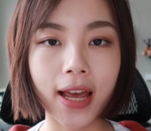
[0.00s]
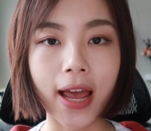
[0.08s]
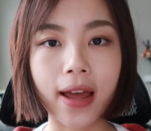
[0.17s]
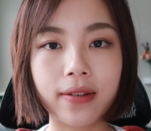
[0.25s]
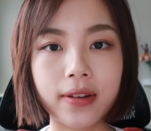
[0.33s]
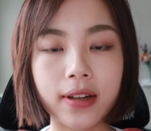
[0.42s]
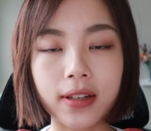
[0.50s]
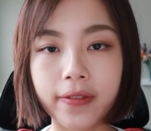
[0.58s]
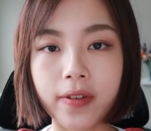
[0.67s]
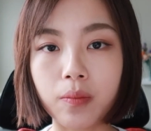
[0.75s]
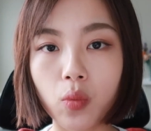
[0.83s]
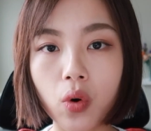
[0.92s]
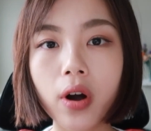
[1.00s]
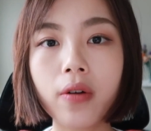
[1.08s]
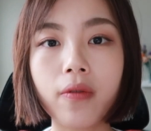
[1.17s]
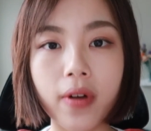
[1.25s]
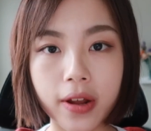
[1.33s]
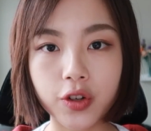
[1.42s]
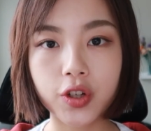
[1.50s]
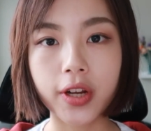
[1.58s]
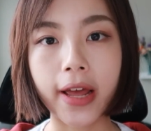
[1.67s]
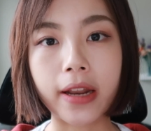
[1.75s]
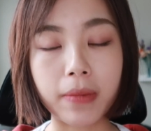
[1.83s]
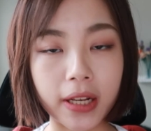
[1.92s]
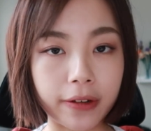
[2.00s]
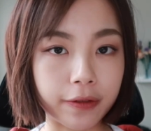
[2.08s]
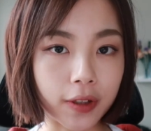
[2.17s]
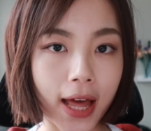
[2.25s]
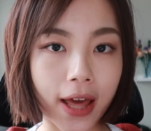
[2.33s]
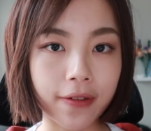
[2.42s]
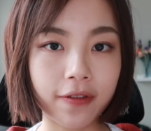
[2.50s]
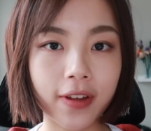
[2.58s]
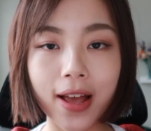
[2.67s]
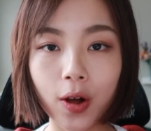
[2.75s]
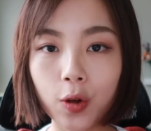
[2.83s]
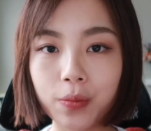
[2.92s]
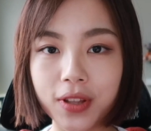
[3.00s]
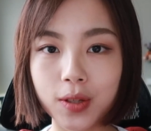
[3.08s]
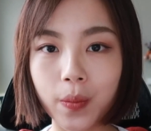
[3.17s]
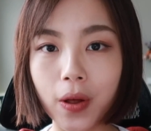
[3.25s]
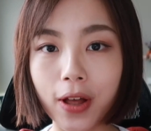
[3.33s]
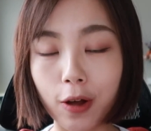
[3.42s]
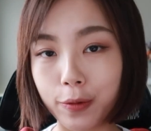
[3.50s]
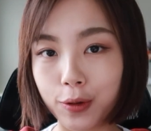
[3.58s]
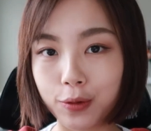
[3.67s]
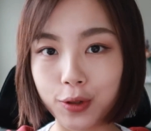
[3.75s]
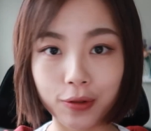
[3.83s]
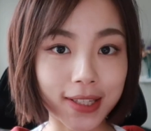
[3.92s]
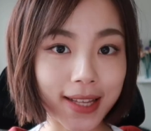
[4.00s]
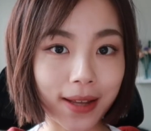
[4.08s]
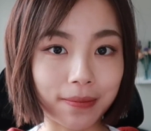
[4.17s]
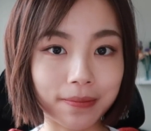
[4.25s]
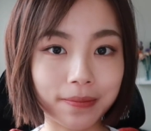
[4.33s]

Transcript: and live a more rich and meaningful life. I hope this will help you do the same.